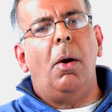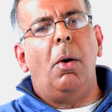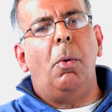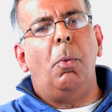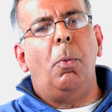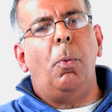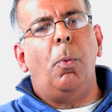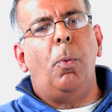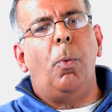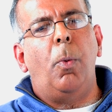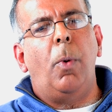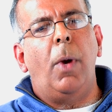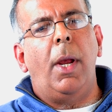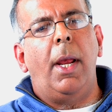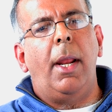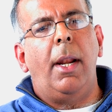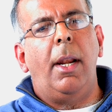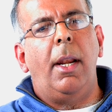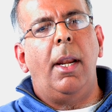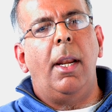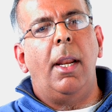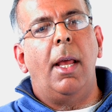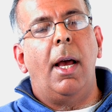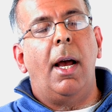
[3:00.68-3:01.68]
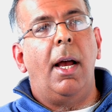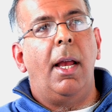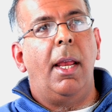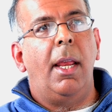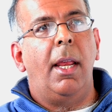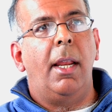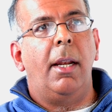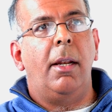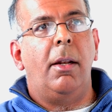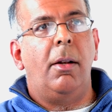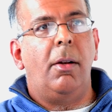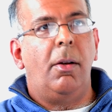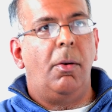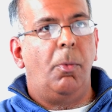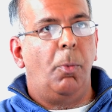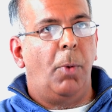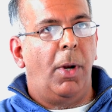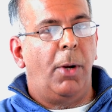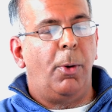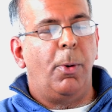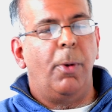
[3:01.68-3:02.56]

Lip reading: when I went